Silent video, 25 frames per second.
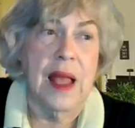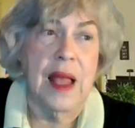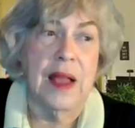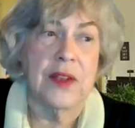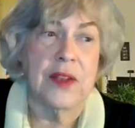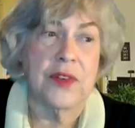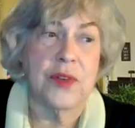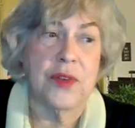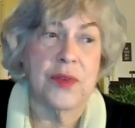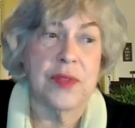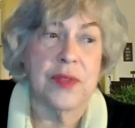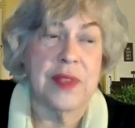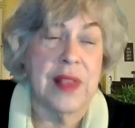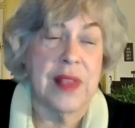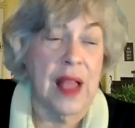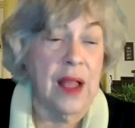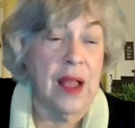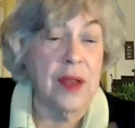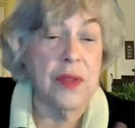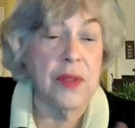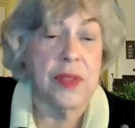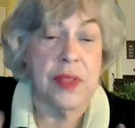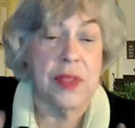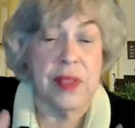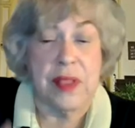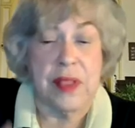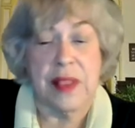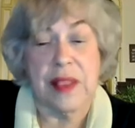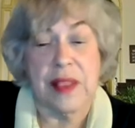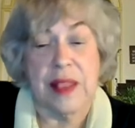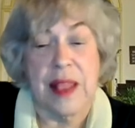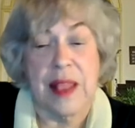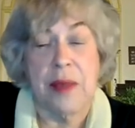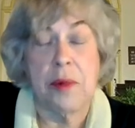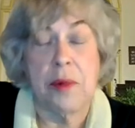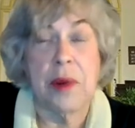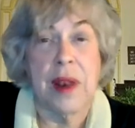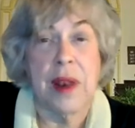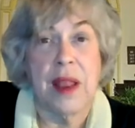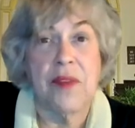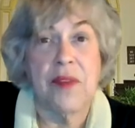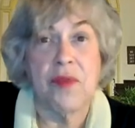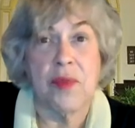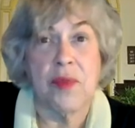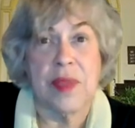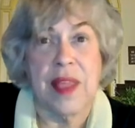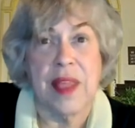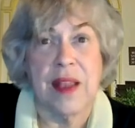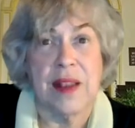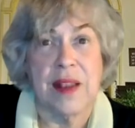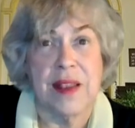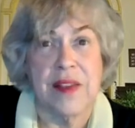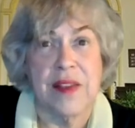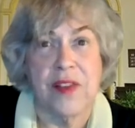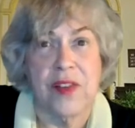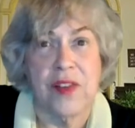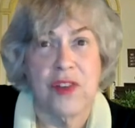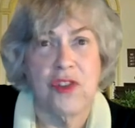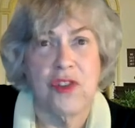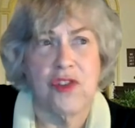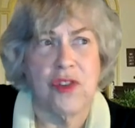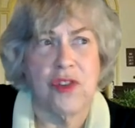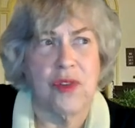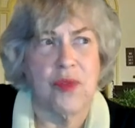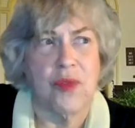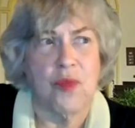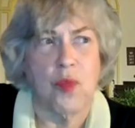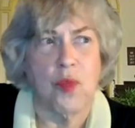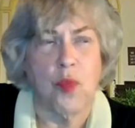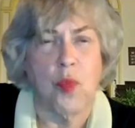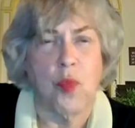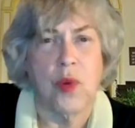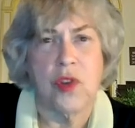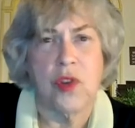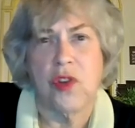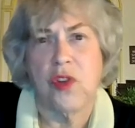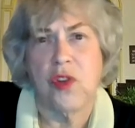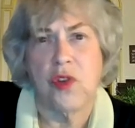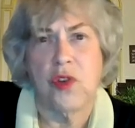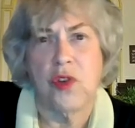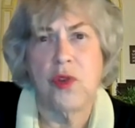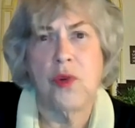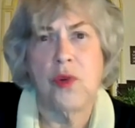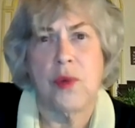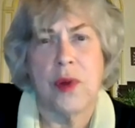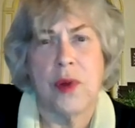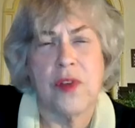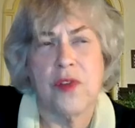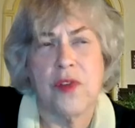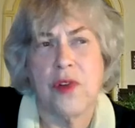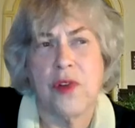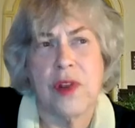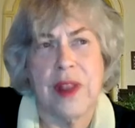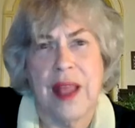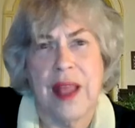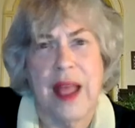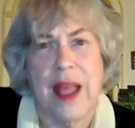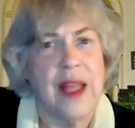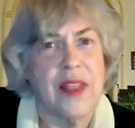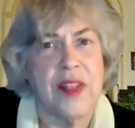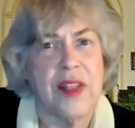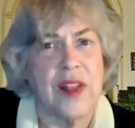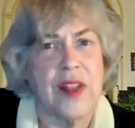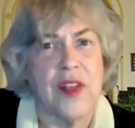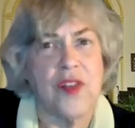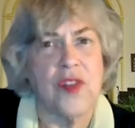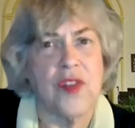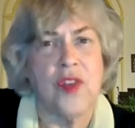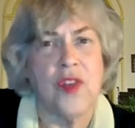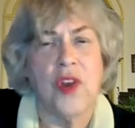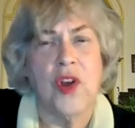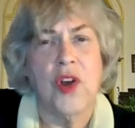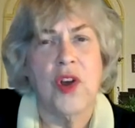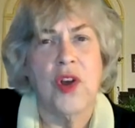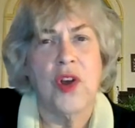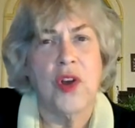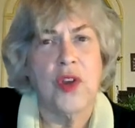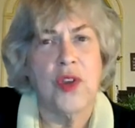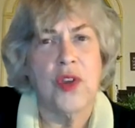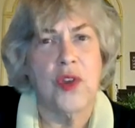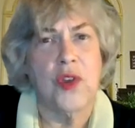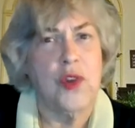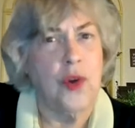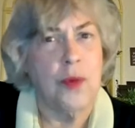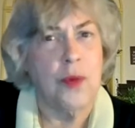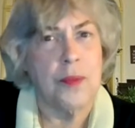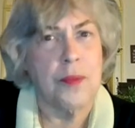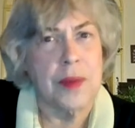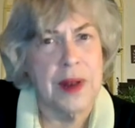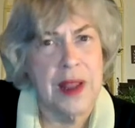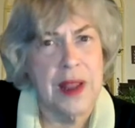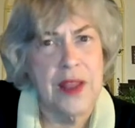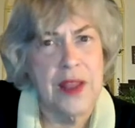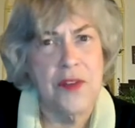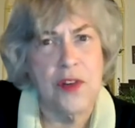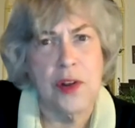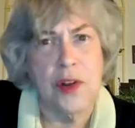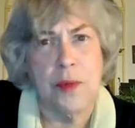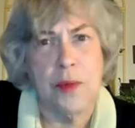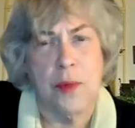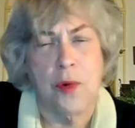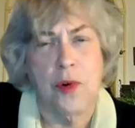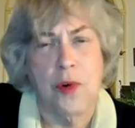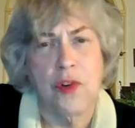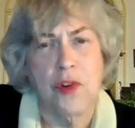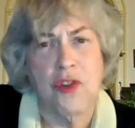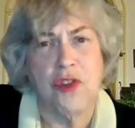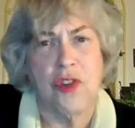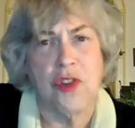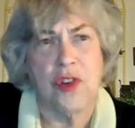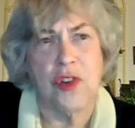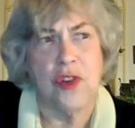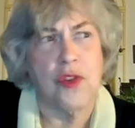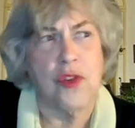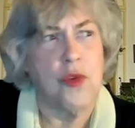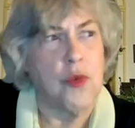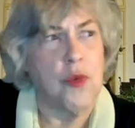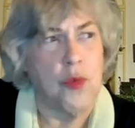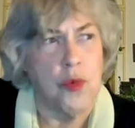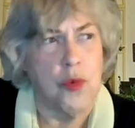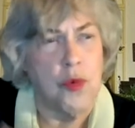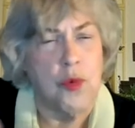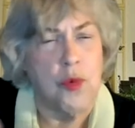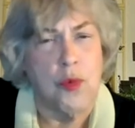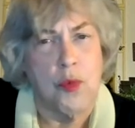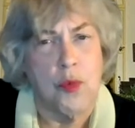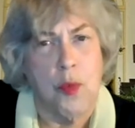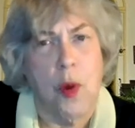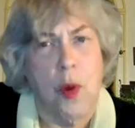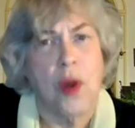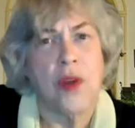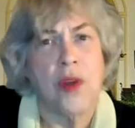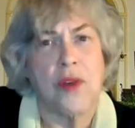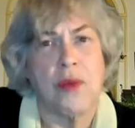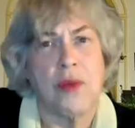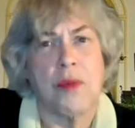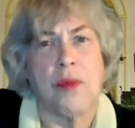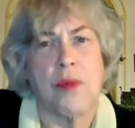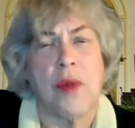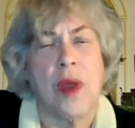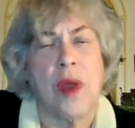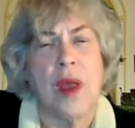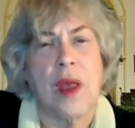And so now they were left with that decision. What do you do? As good Catholics, you don't believe in abortion, you want to.